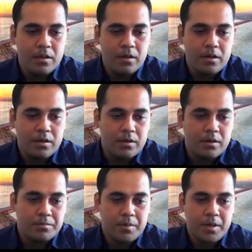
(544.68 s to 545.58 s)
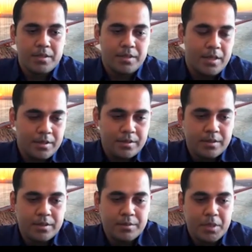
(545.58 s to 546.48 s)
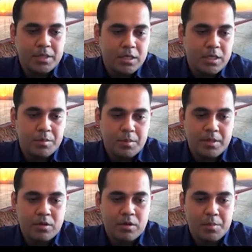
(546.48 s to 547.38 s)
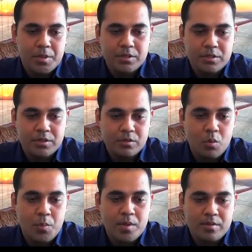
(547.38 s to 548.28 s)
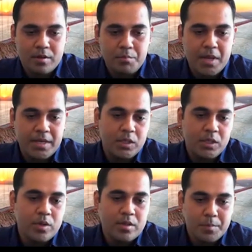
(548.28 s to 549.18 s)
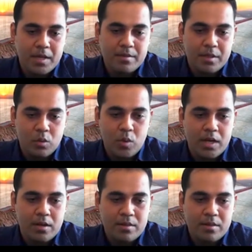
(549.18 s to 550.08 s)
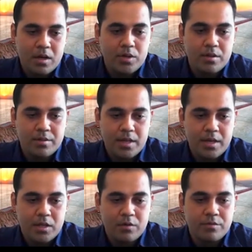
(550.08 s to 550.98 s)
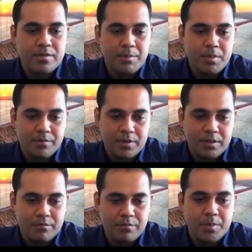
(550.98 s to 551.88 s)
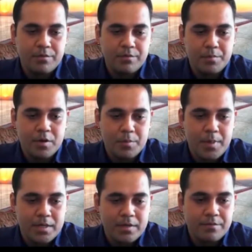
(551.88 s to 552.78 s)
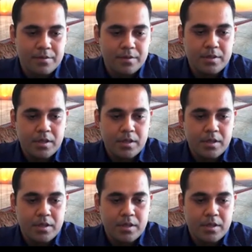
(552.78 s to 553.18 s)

I think the multidisciplinary collaboration opens up many new aspects and widens our understanding of the same event from different perspectives.